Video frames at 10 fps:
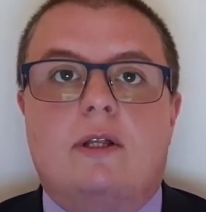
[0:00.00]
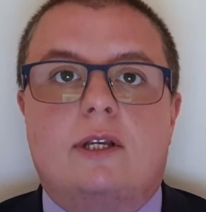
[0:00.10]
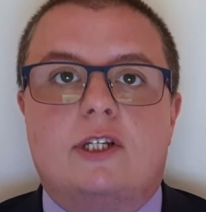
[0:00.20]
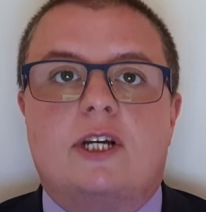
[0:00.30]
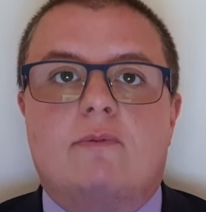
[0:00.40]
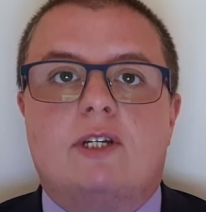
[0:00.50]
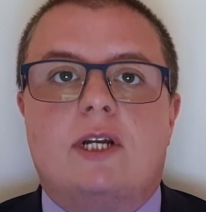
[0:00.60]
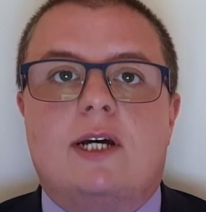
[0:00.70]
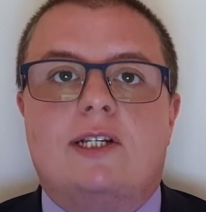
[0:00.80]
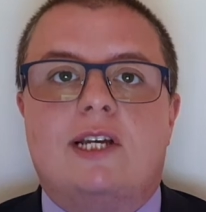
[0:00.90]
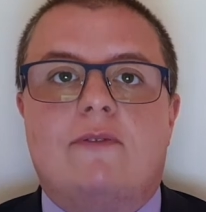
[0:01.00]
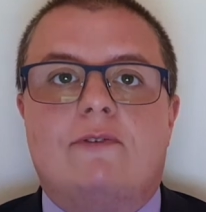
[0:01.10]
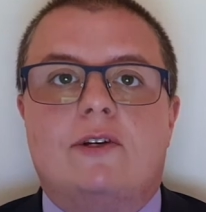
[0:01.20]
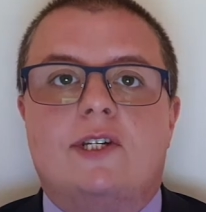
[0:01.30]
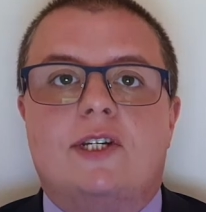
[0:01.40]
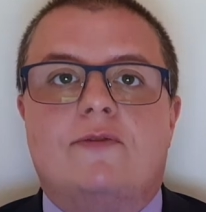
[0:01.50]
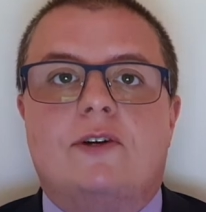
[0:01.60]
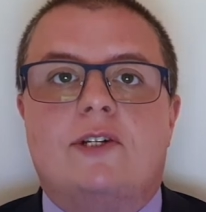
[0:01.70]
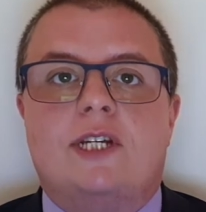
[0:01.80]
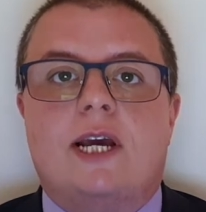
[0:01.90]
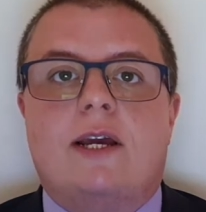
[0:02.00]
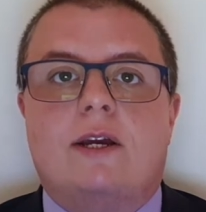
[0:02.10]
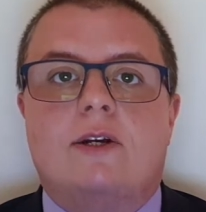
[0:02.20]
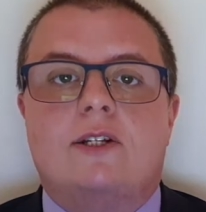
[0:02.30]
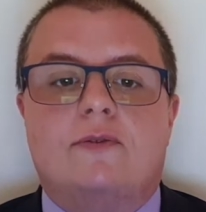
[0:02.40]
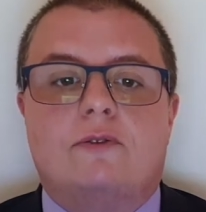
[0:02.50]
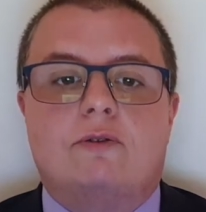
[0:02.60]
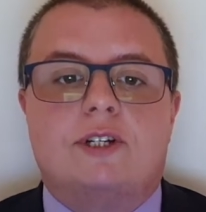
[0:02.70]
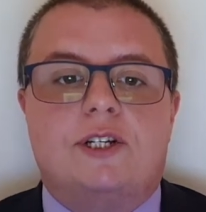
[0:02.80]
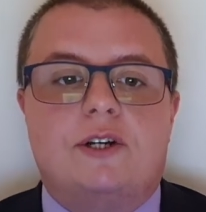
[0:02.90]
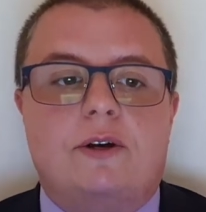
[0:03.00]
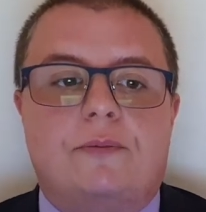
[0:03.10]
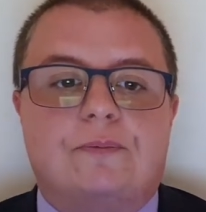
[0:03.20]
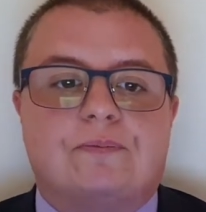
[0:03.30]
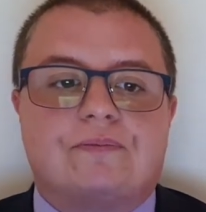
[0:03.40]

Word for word: That's chapter nineteen, verses thirty-eight to forty-two.